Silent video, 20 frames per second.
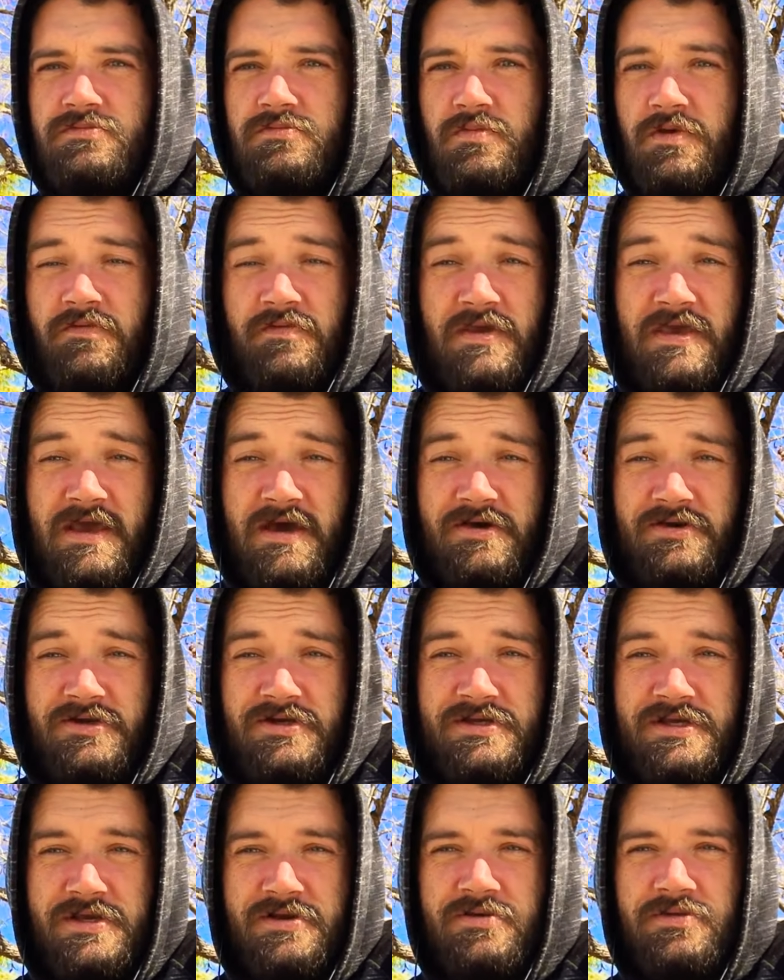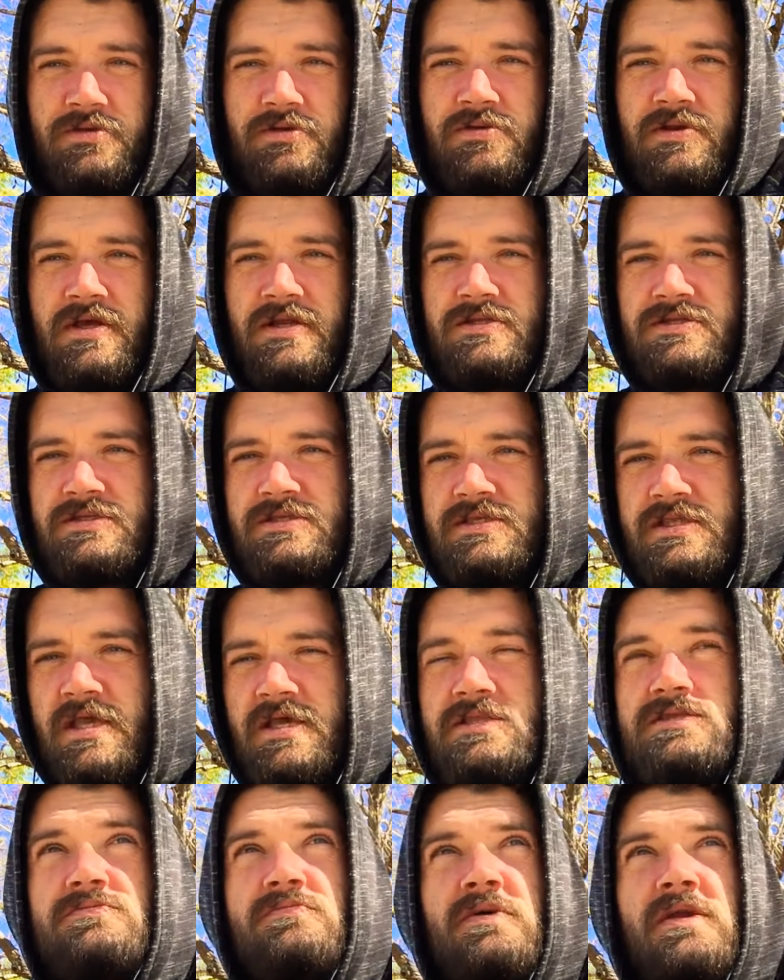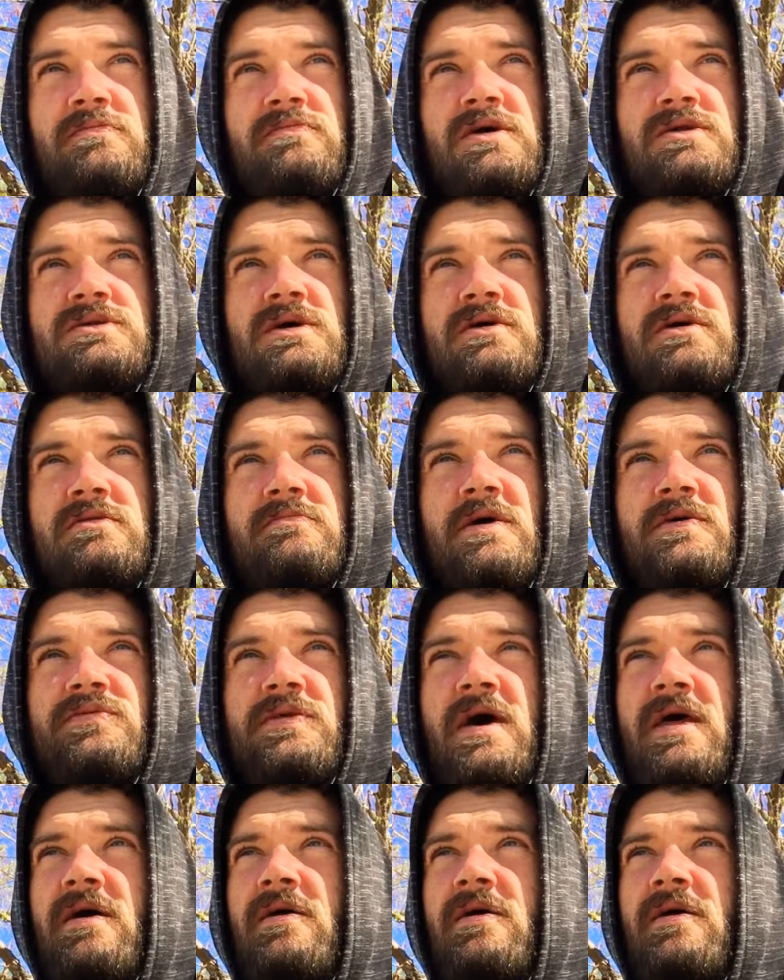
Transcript: we've encountered here in the United States, but I'm not talking about that.